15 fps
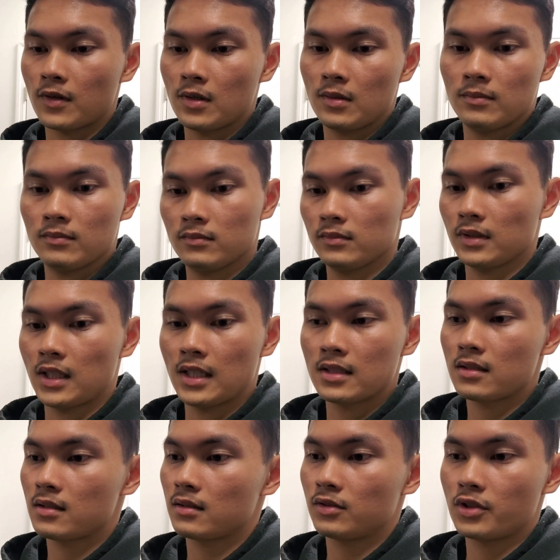from like
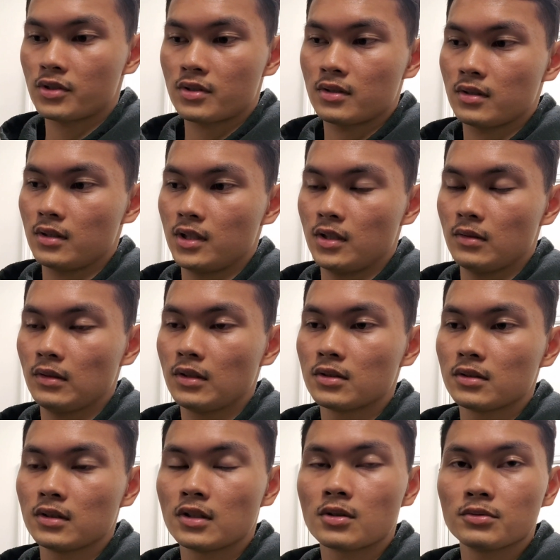just, you know,
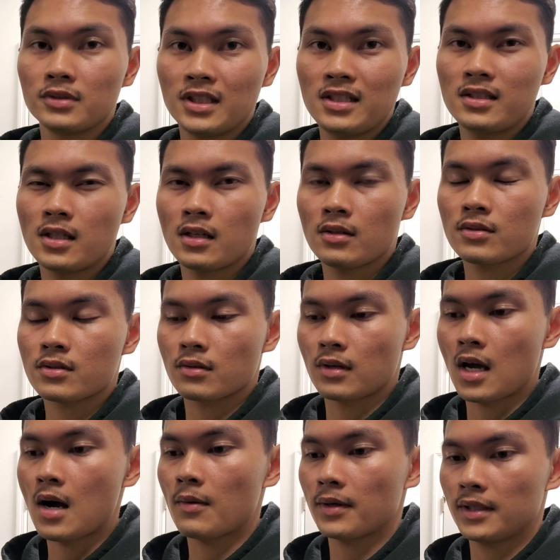little details on
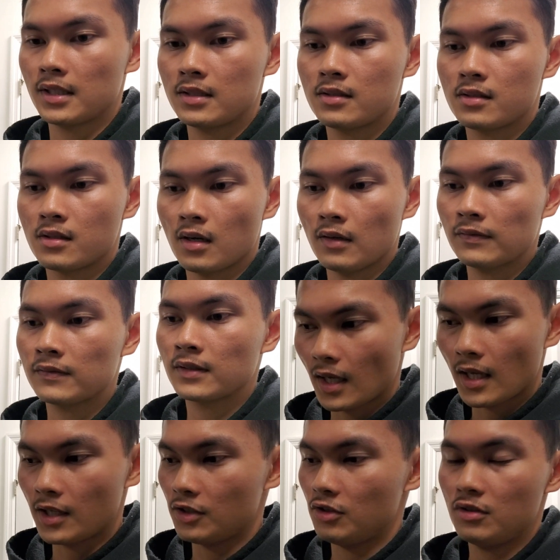how I did stuff,
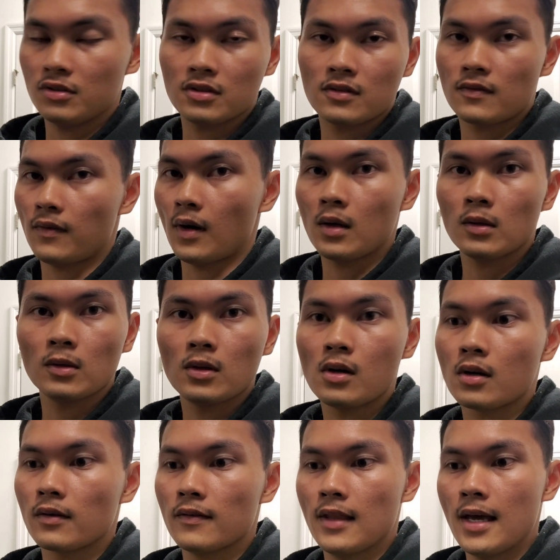and you can just follow
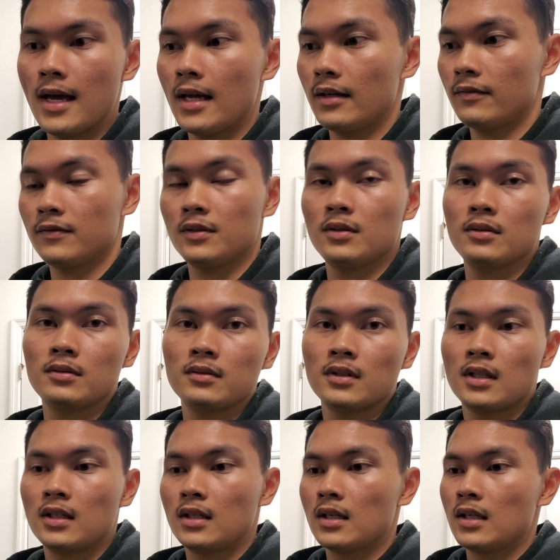along on that. If you
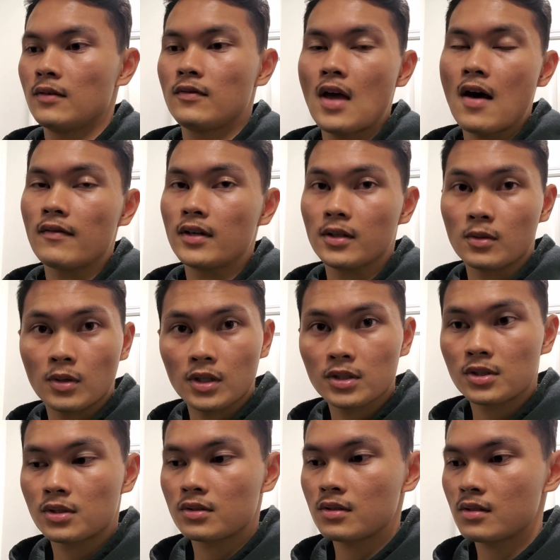have any
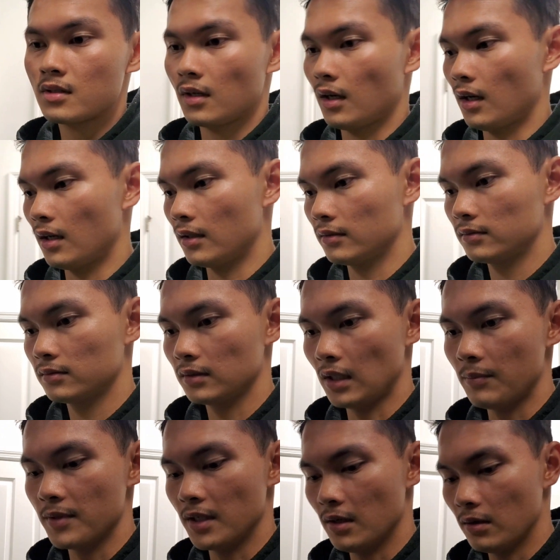questions, let
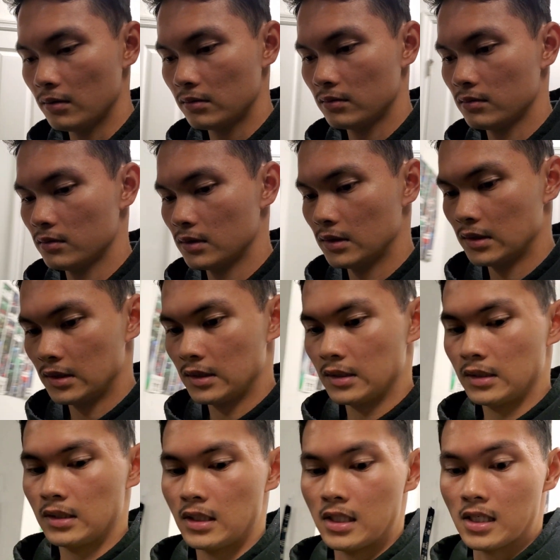me know.
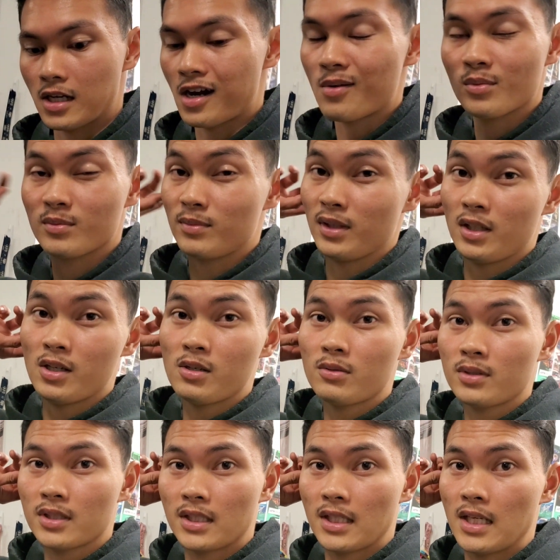Comment
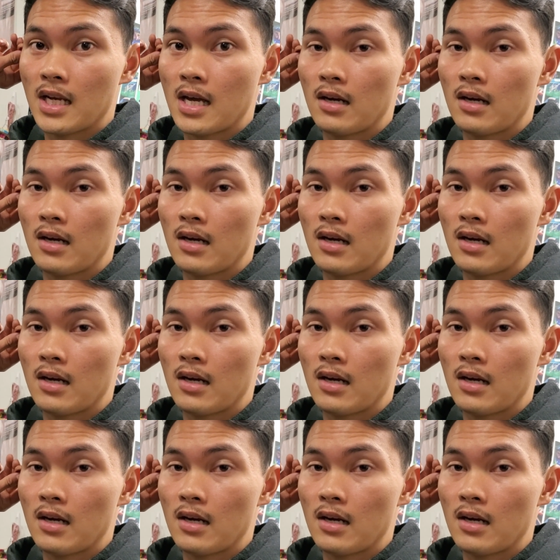below and